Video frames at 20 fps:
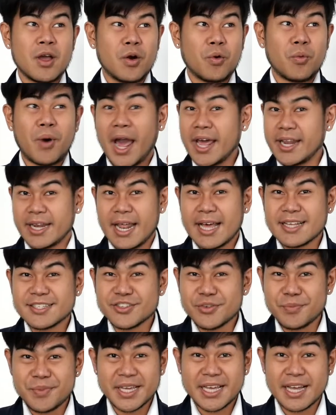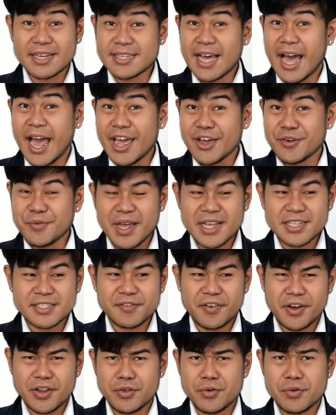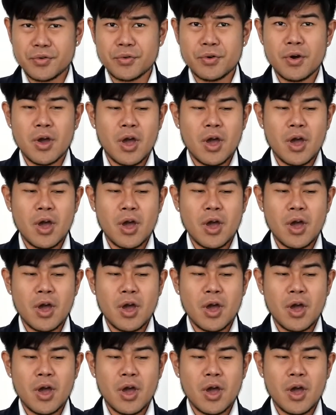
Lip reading: why it has to be Qatar Airways for you,